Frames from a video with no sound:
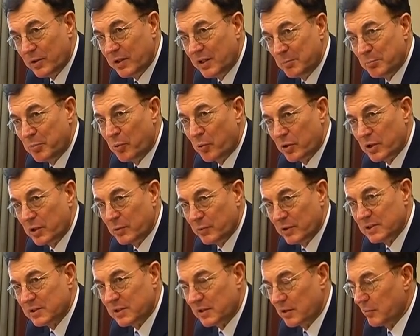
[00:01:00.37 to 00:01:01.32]
imported
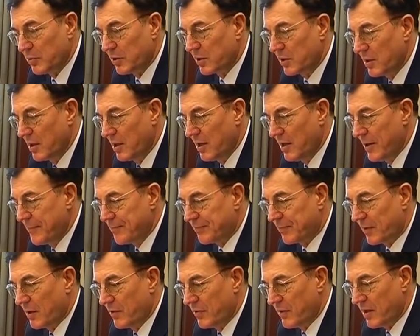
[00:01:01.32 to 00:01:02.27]
Western cow, but
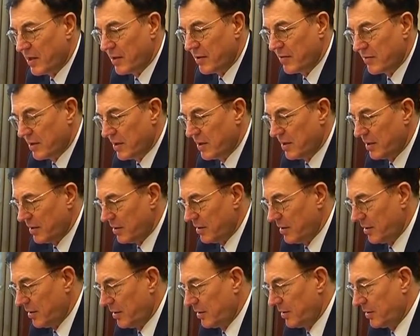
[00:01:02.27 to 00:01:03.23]
they you
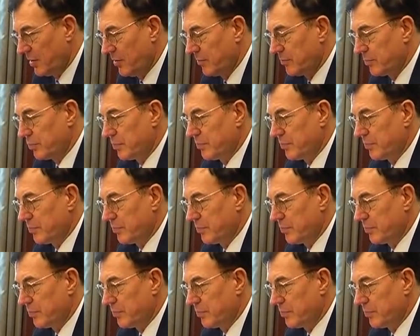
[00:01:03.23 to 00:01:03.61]
know.